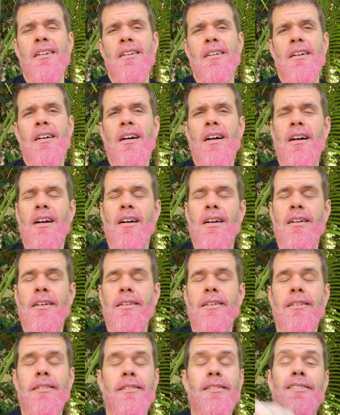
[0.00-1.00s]

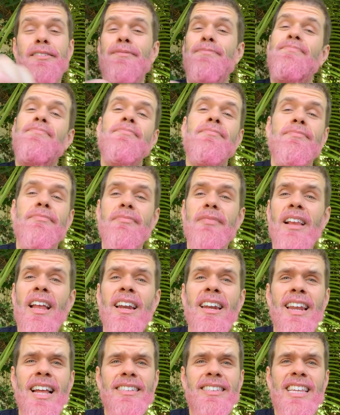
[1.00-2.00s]
Uh,
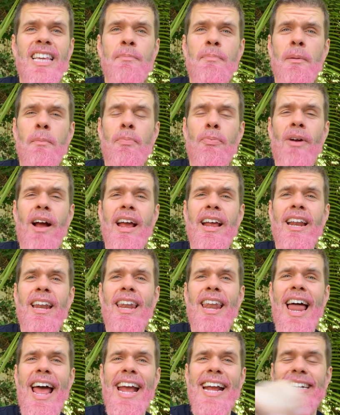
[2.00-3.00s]
Let's keep it bright and
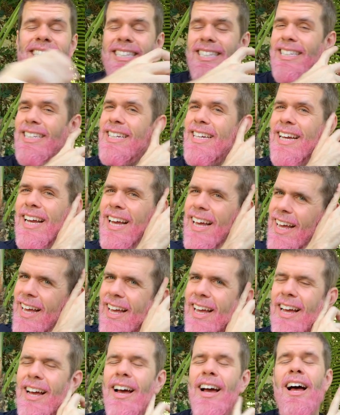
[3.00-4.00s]
light.
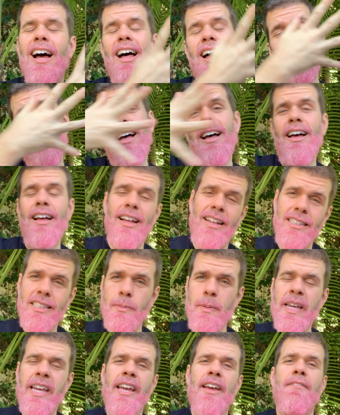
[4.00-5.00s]

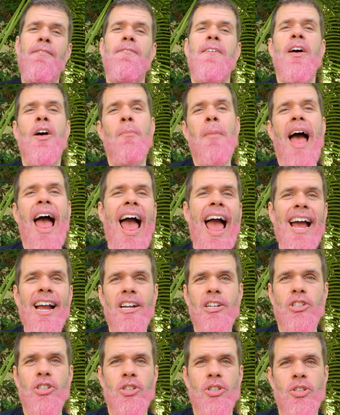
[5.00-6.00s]
Speaking of film
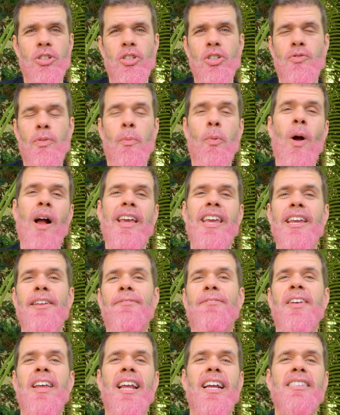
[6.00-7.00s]
actors, from Joaquin
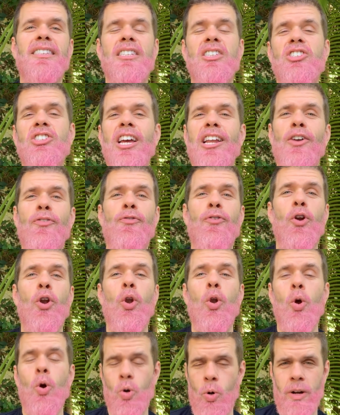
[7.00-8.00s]
Phoenix to Jennifer
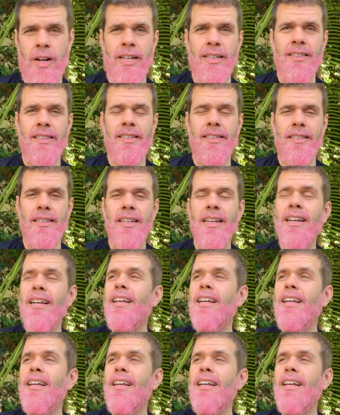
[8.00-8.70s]
Lawrence,